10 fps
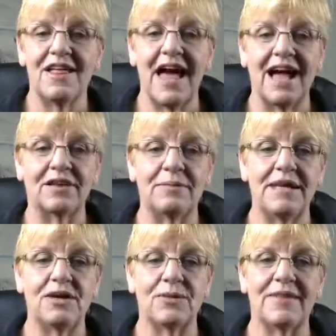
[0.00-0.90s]

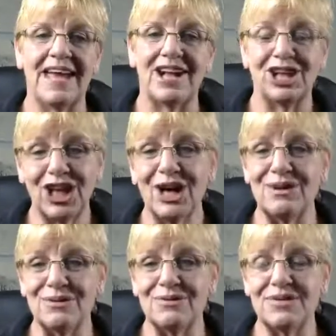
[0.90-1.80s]
Alameda, when they
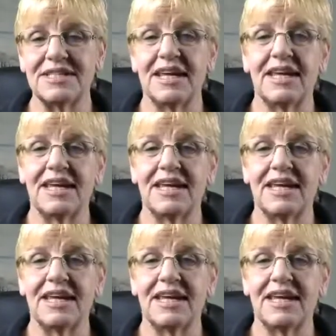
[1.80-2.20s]
closed,